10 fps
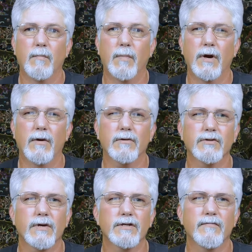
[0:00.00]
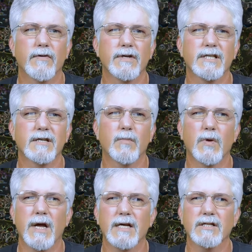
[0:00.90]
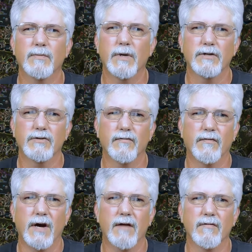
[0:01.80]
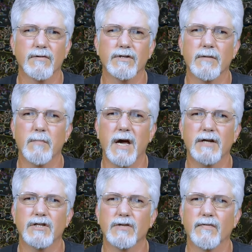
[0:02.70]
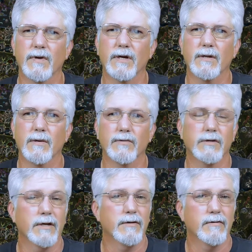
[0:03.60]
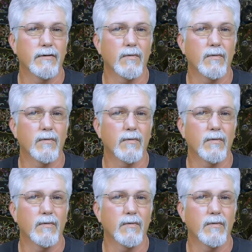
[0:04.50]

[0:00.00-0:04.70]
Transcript: but it also has a very similar estimate of survivors that matches very closely to the